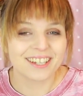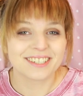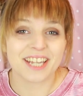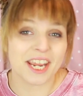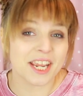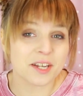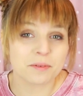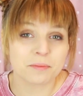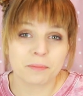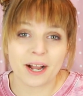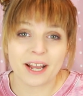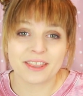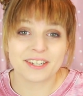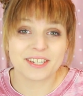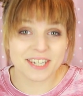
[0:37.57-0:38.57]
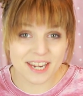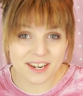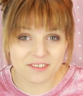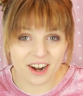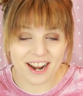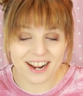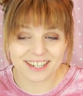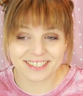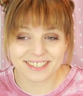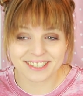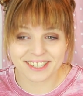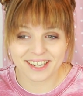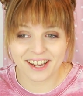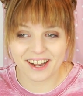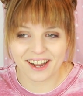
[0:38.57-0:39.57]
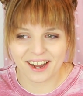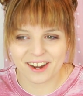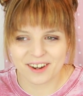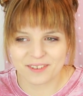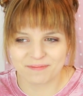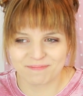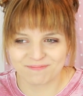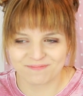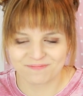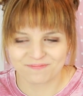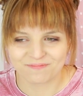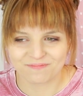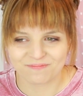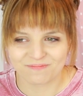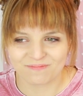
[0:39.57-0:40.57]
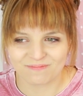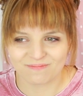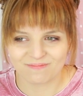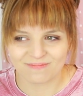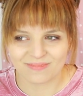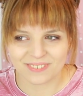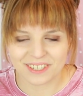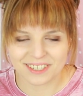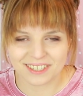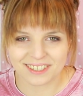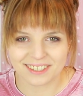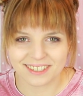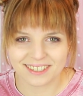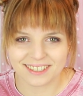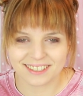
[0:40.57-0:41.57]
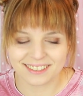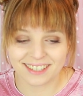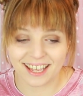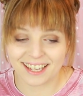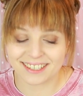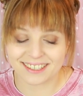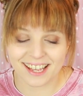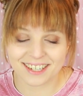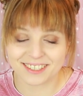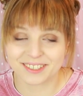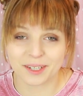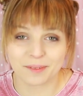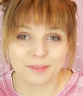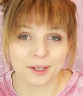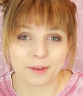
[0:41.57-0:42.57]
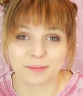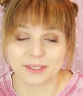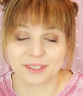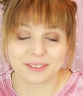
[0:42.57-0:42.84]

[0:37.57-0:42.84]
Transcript: Taken by the T-Rex. That sums up